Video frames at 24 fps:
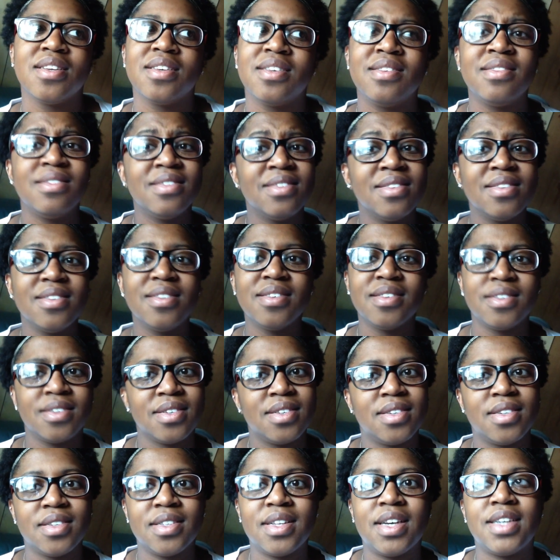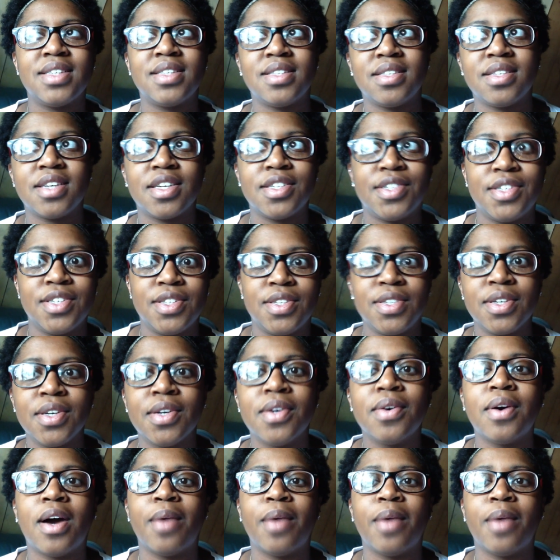Ooh, that's touchy too.